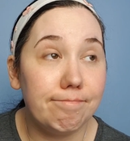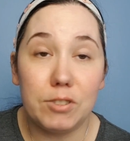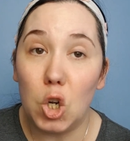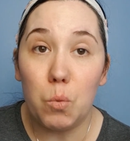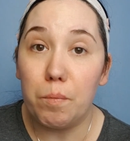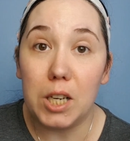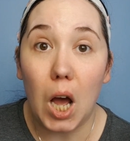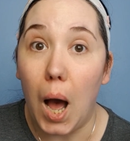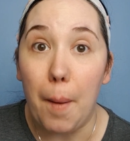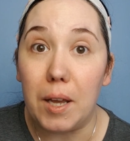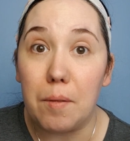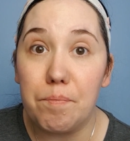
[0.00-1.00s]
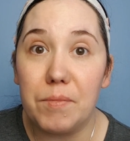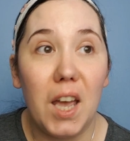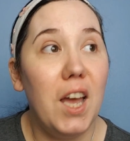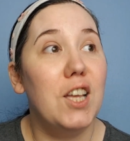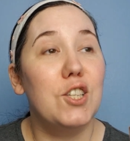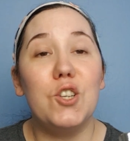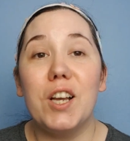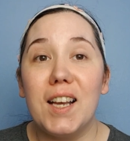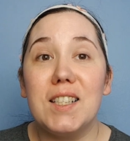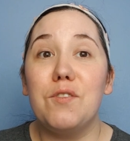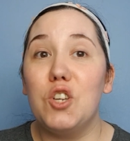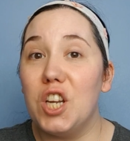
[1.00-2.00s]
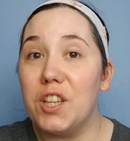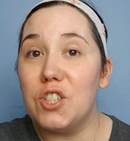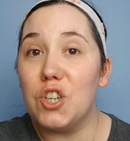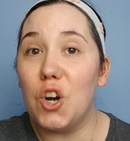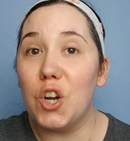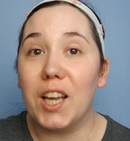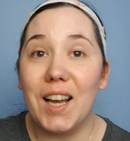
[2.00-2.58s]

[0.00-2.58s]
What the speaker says: Nope, not happy. So guys, if you hear the dog,